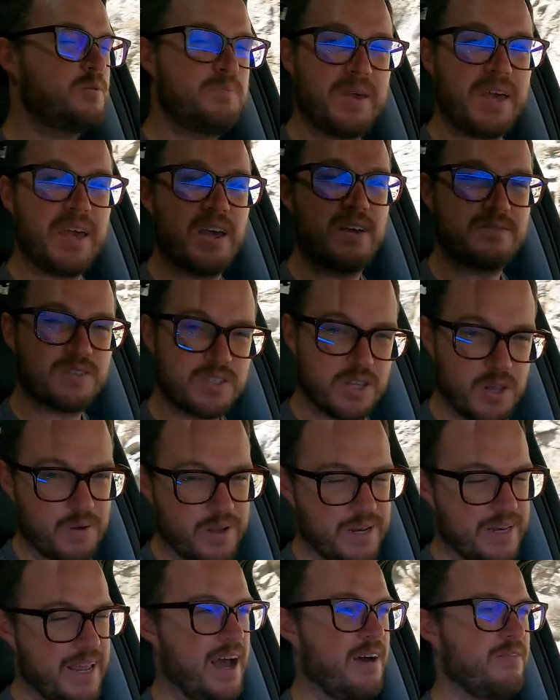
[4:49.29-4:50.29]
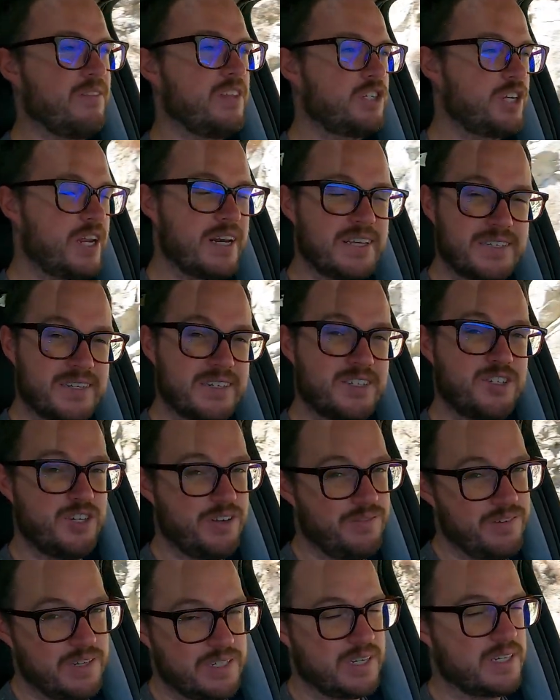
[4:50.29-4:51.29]
Speaking of slowing down, the Genesis
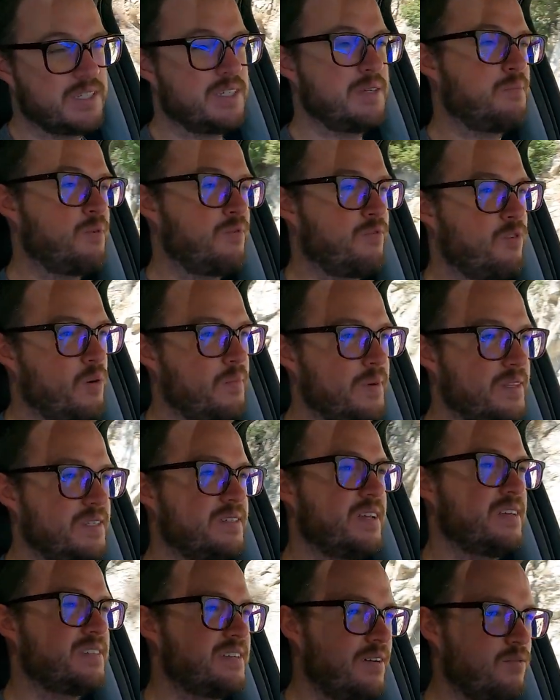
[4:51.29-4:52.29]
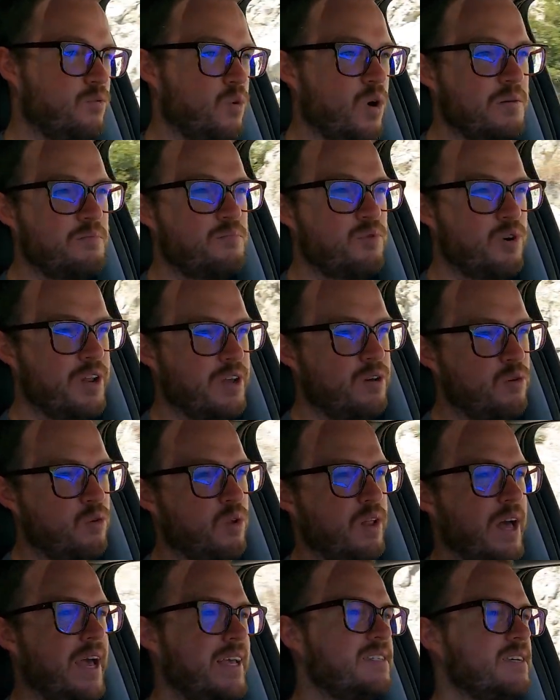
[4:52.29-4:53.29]
GV60 Performance does have one pretty
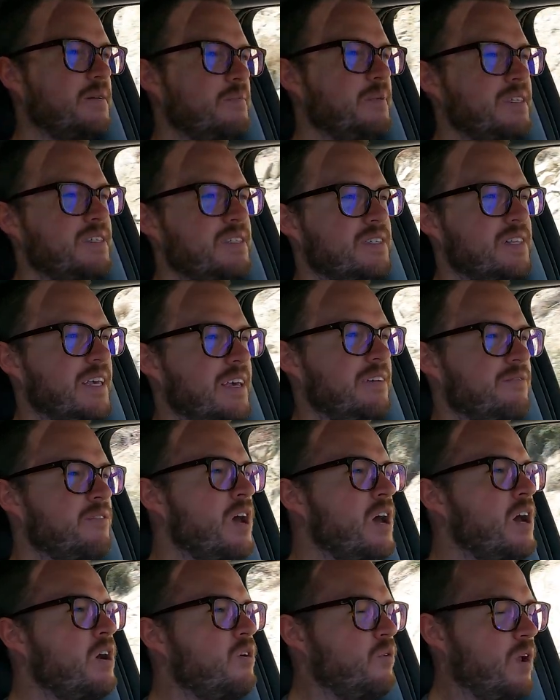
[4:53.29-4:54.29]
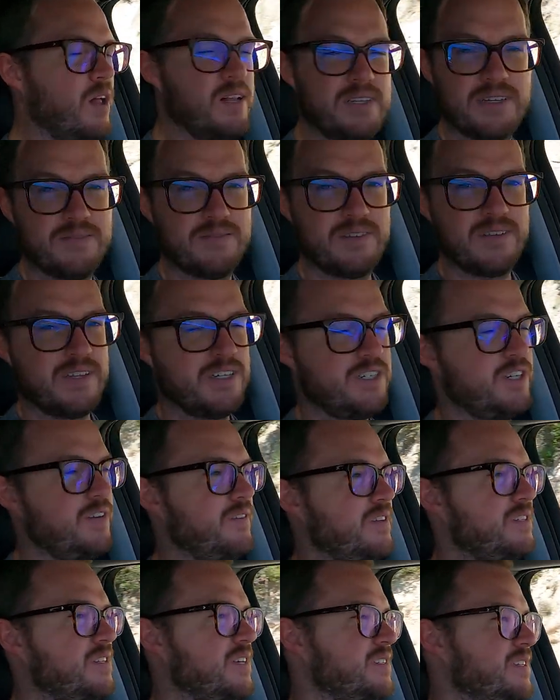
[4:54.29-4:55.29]
cool ace up its sleeve relative to the
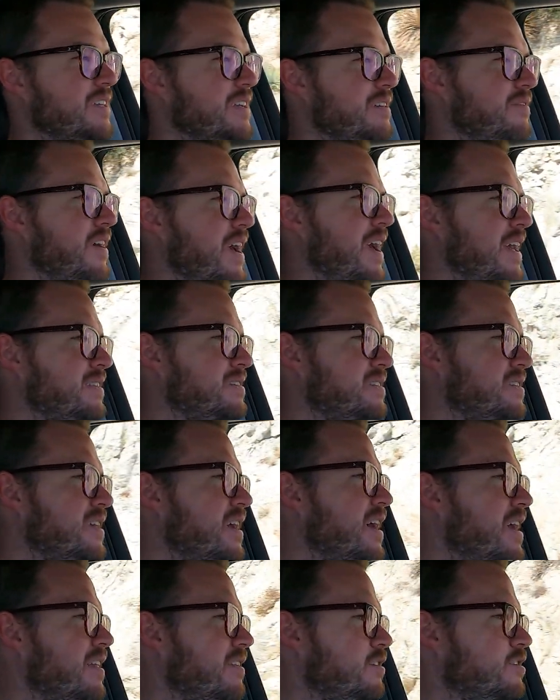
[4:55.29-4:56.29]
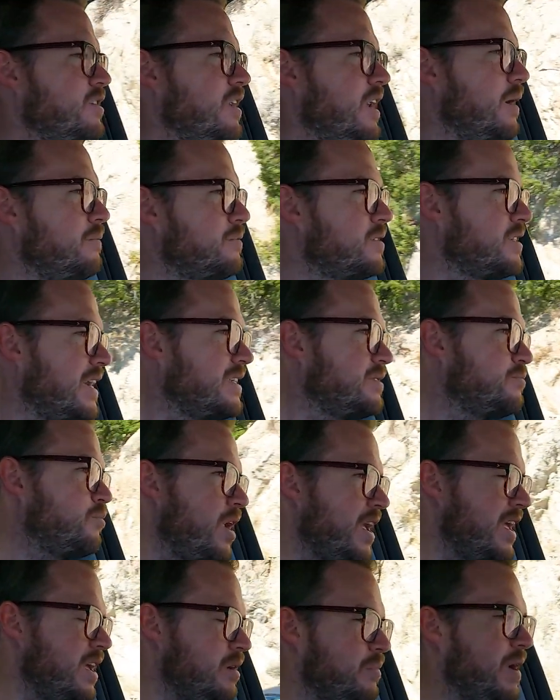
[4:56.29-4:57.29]
GV60 Advance. There's an upsized
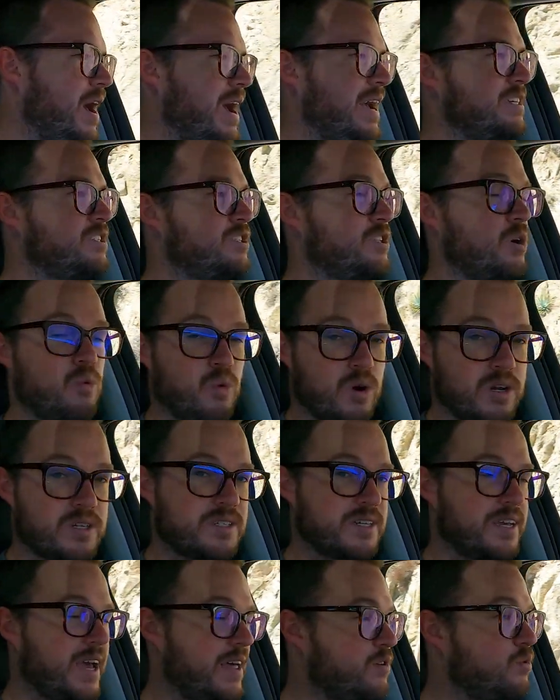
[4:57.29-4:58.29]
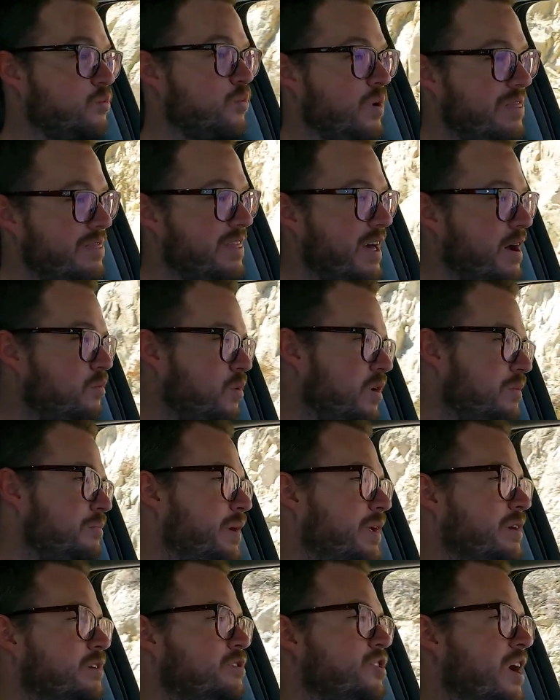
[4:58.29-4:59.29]
braking package that works together with that one
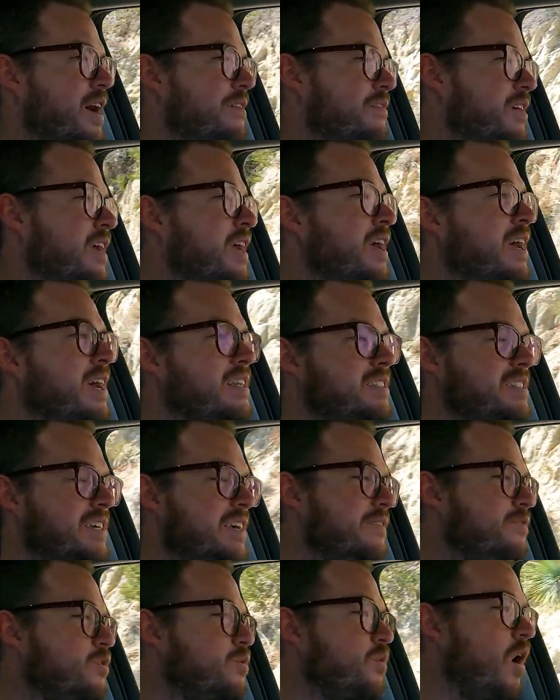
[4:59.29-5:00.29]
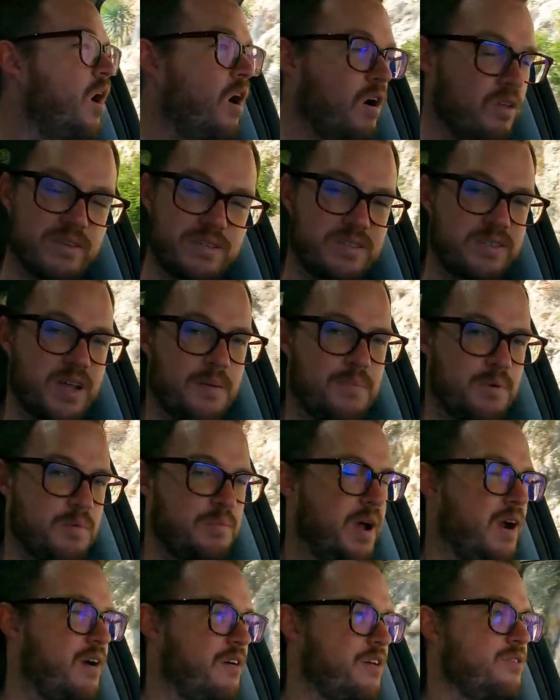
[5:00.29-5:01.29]
pedal driving to give you all the stopping
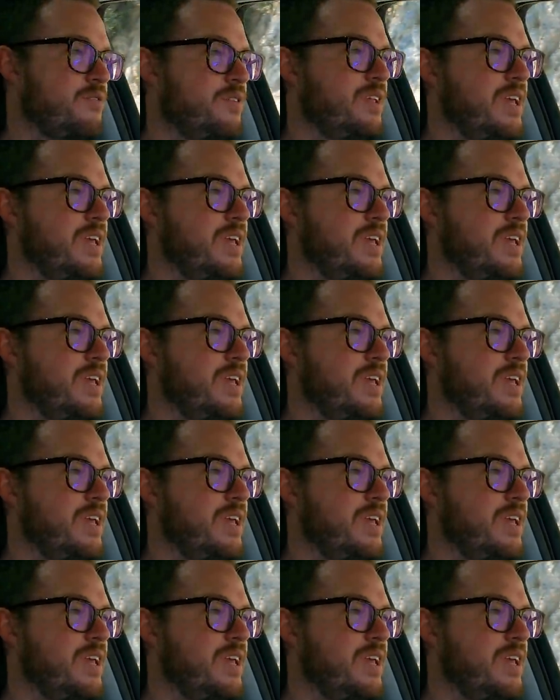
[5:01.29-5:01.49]
power you